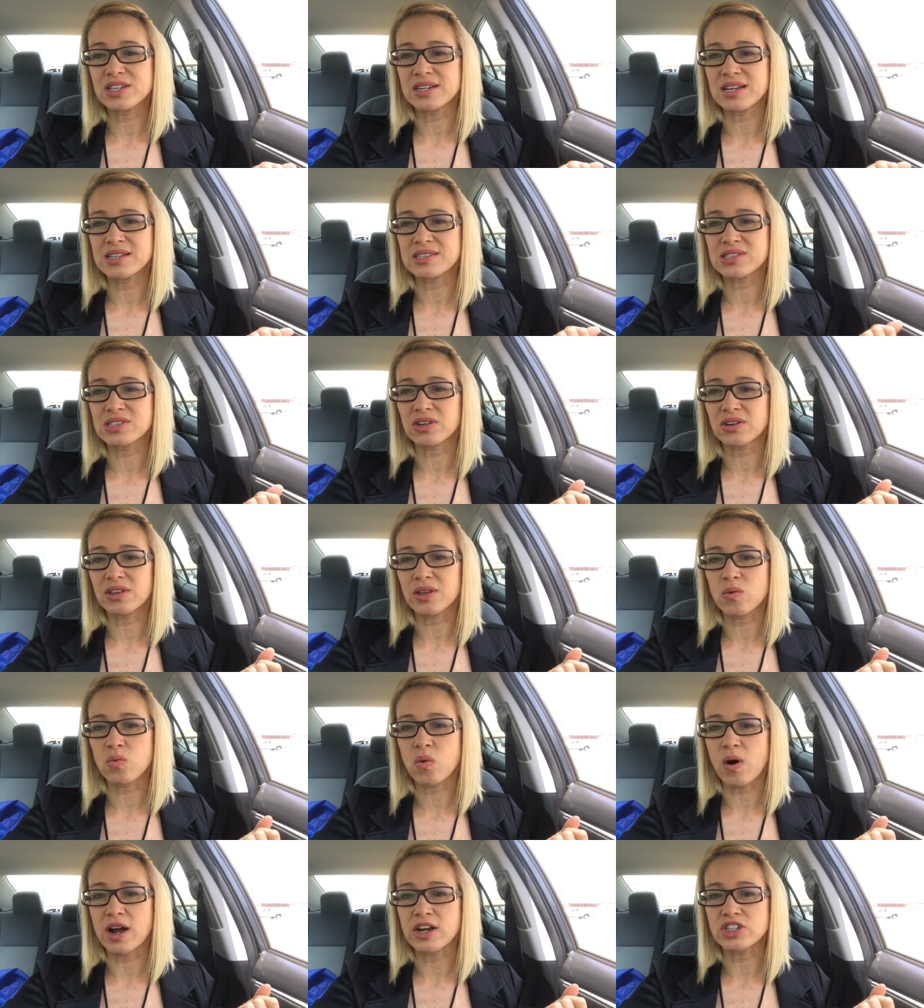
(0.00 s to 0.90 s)
to
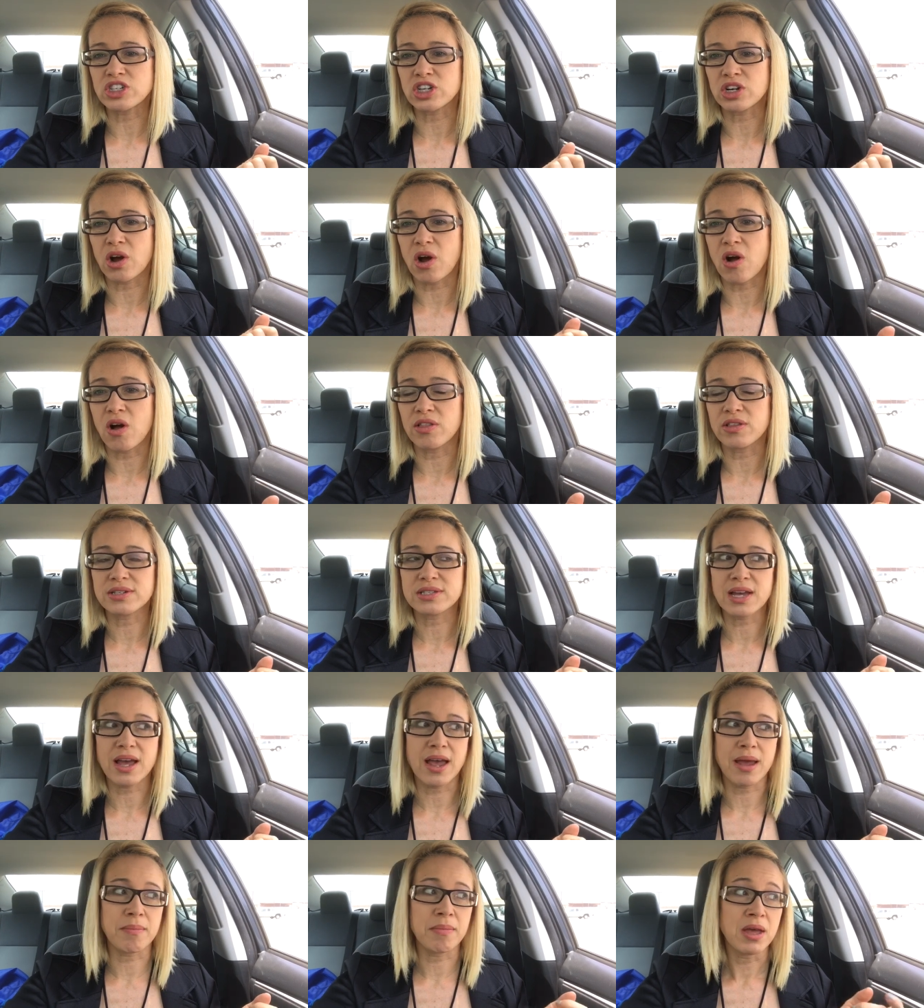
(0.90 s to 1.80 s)
necessarily watch it all the
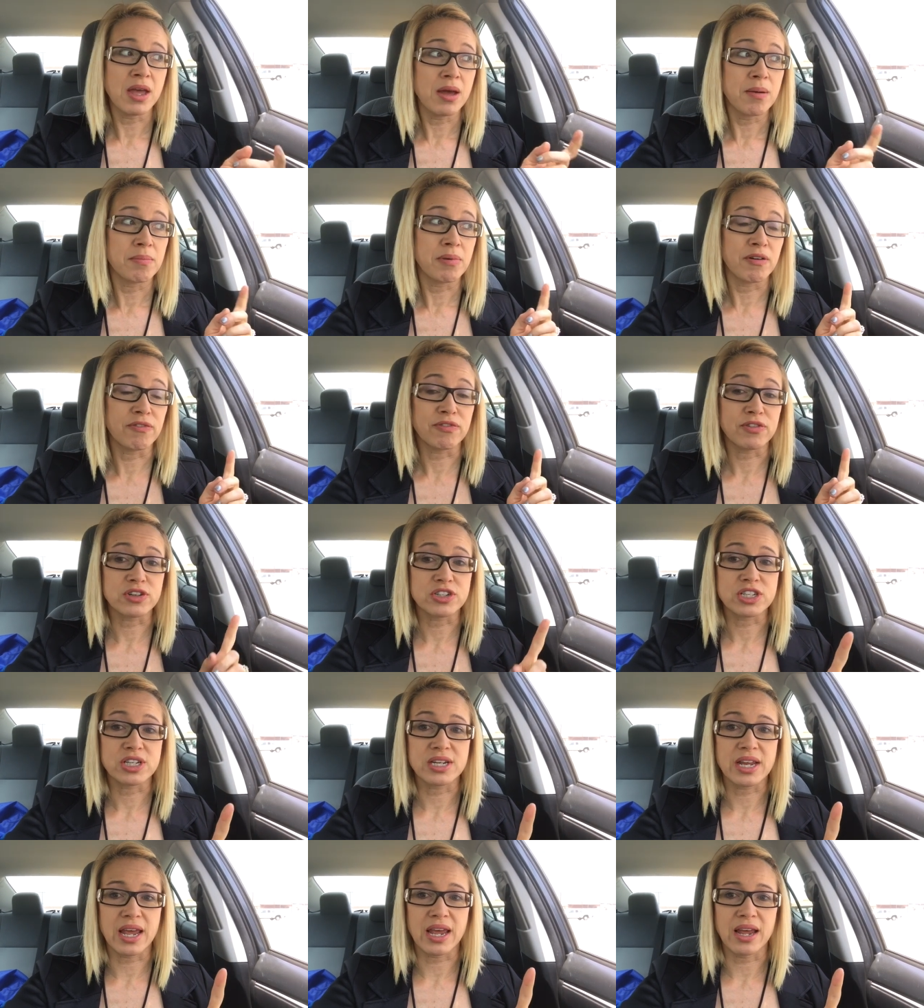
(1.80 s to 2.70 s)
time, but for
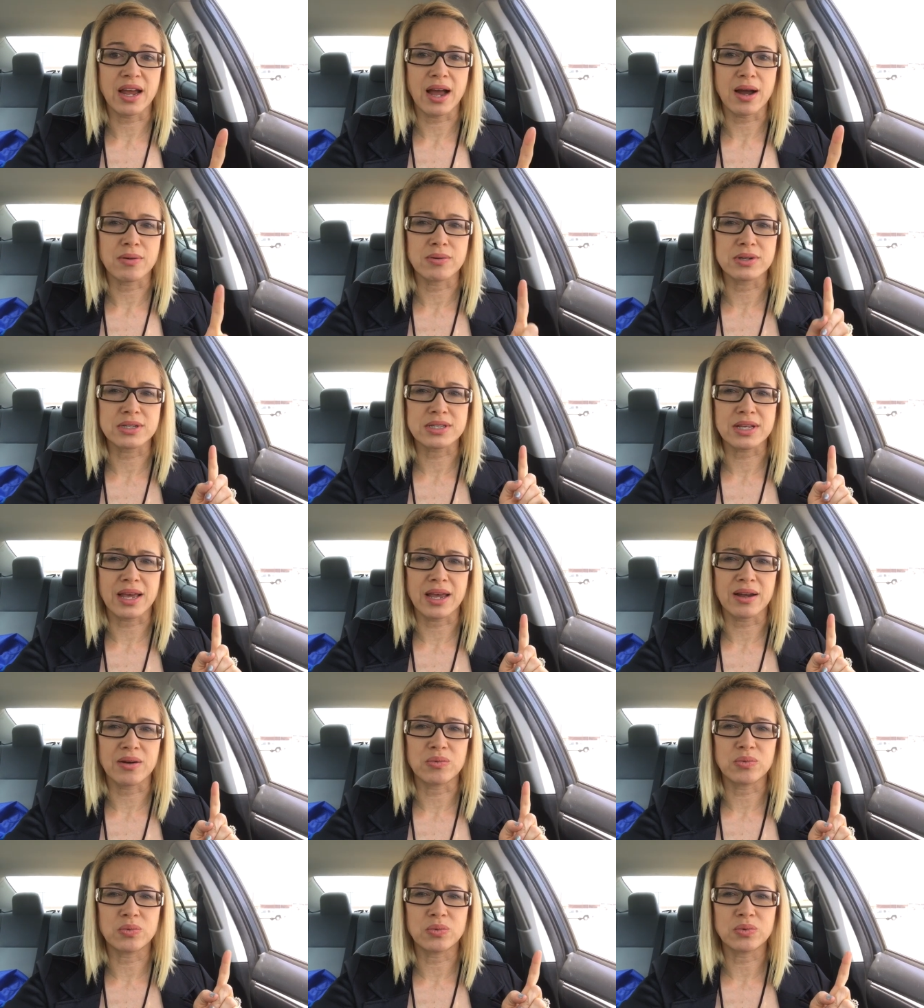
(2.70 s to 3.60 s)
today I was
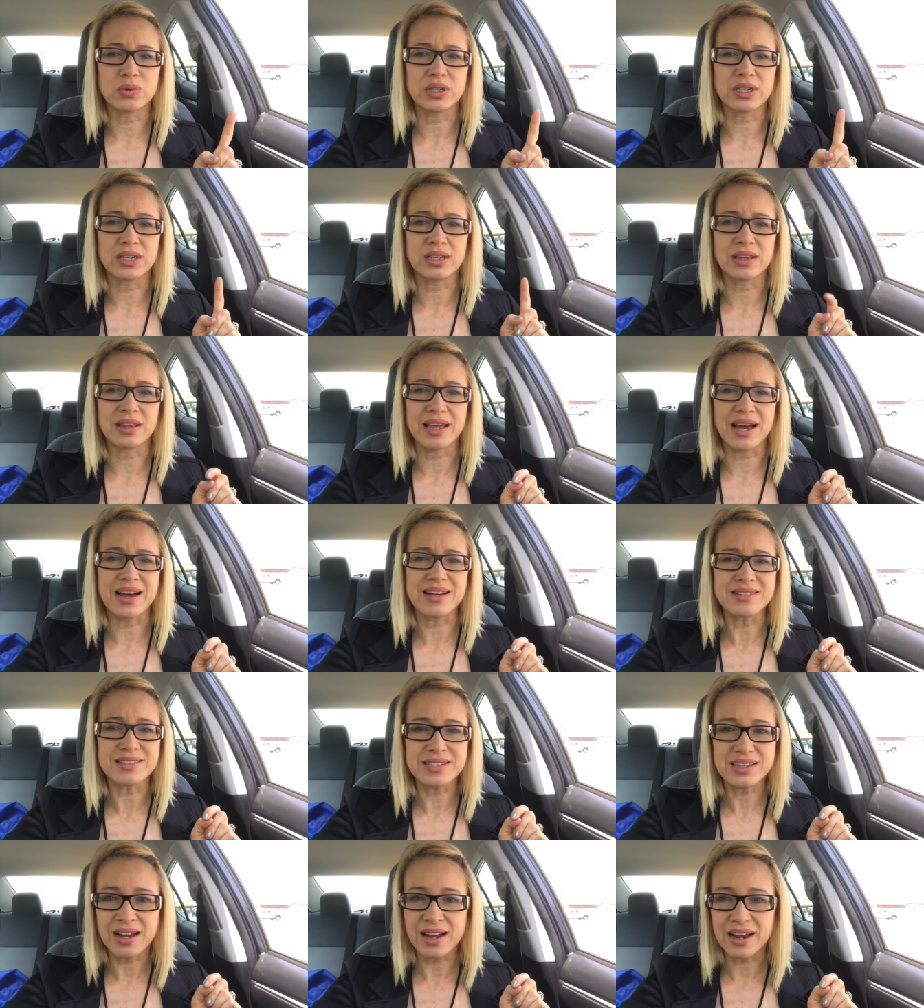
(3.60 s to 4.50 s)
like, well,
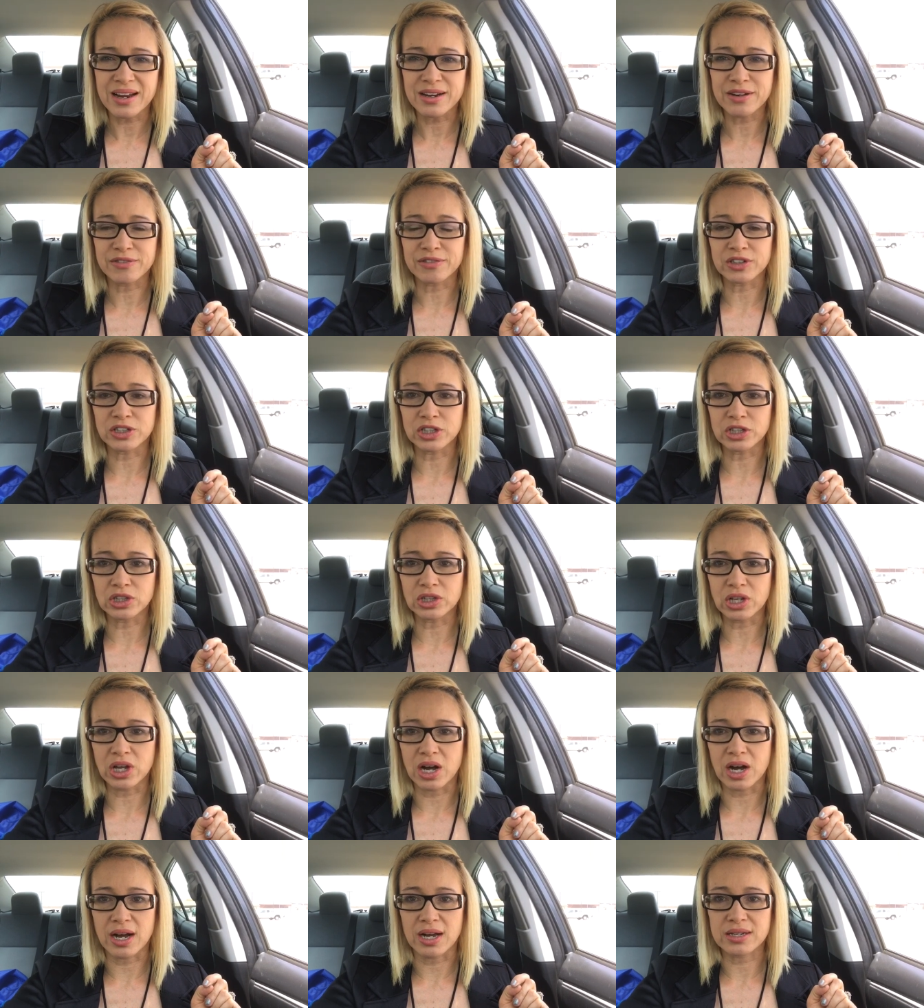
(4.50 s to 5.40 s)
that's kind of a
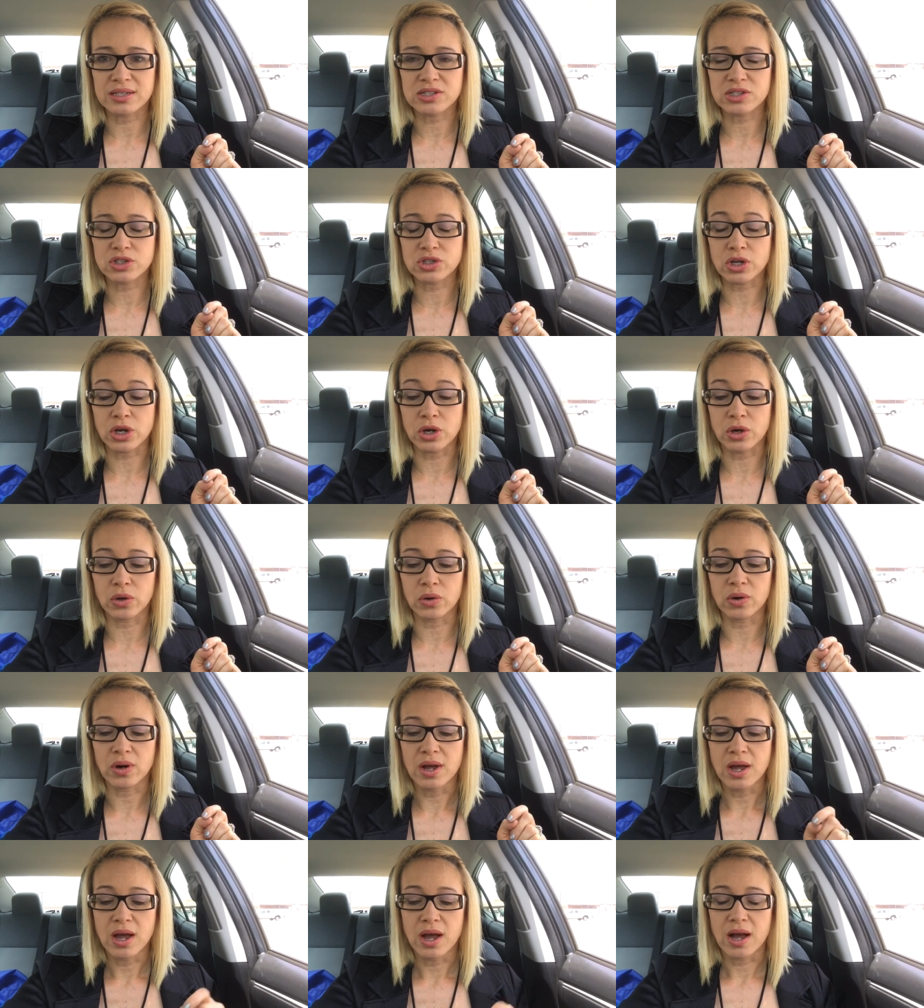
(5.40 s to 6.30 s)
lot.
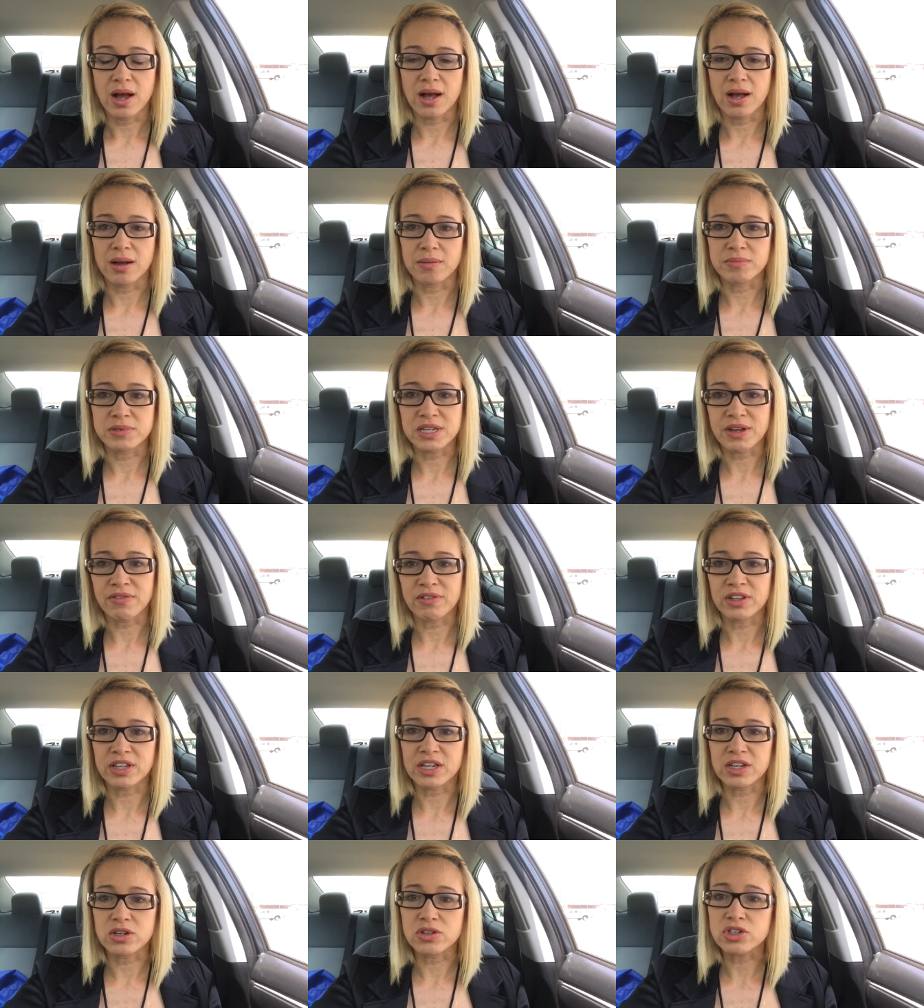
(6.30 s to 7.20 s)
So um,
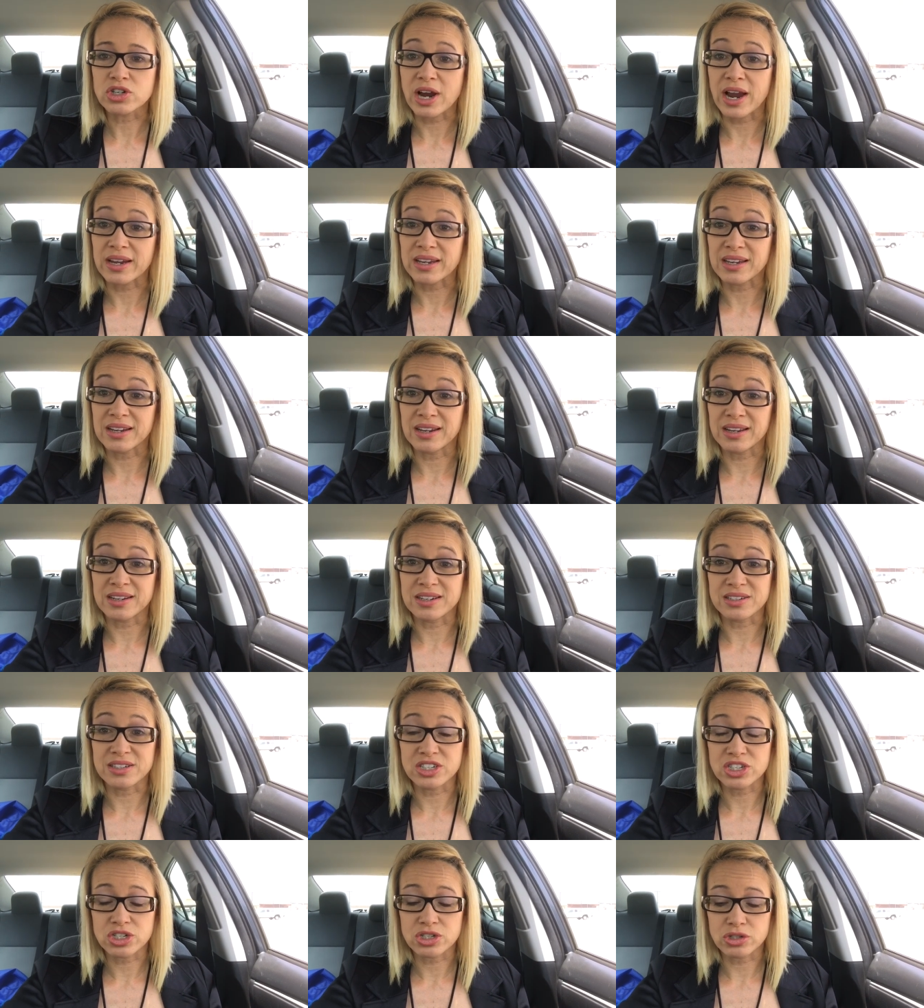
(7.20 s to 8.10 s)
definitely tracking an
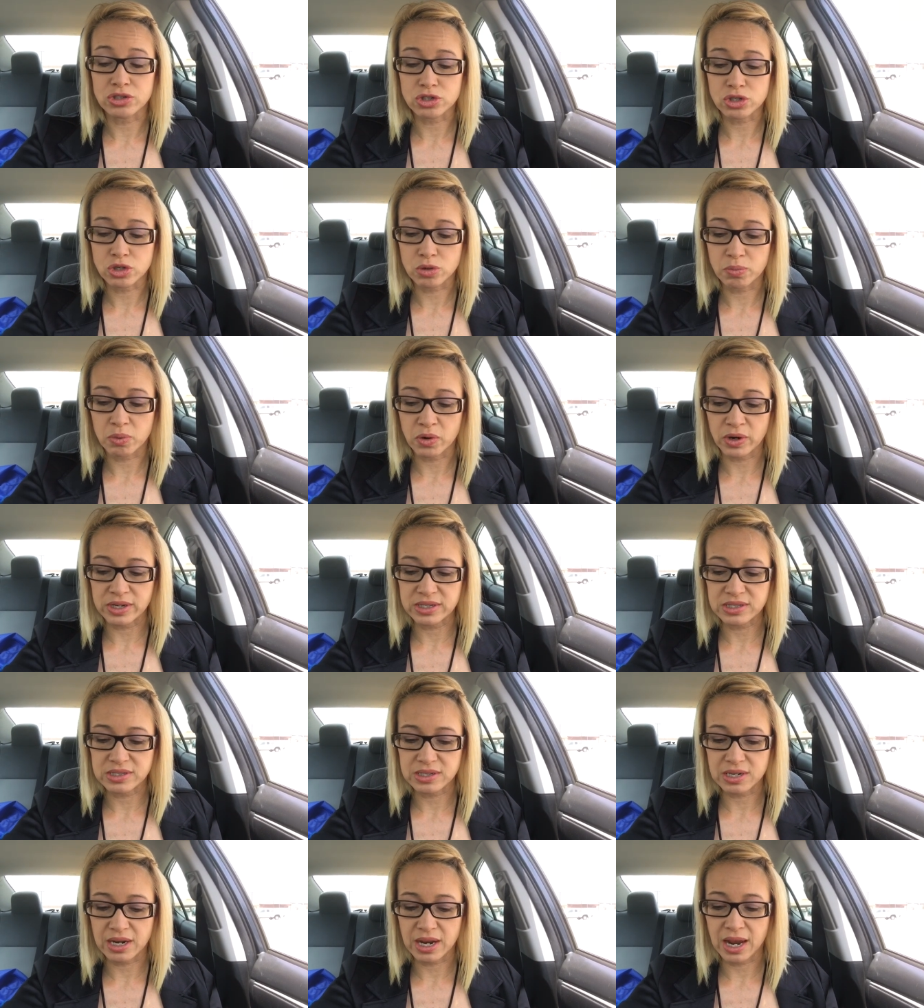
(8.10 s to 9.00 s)
additional two
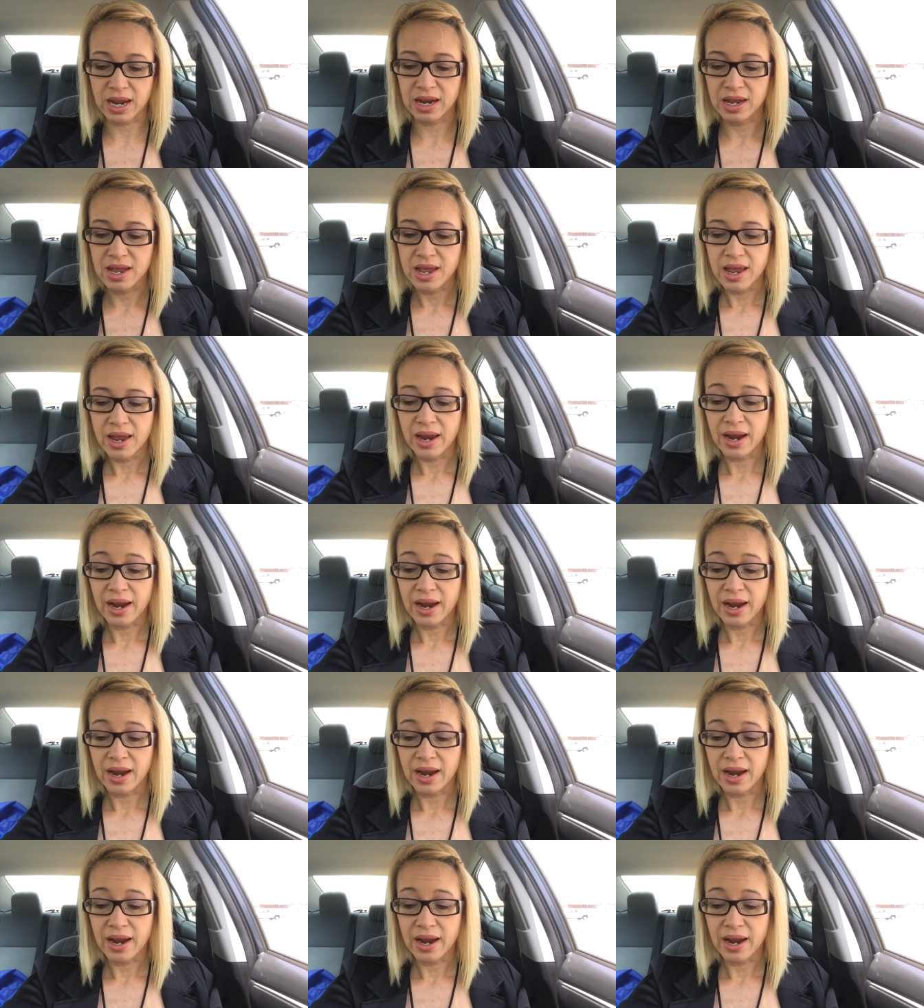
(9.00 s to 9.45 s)
points today.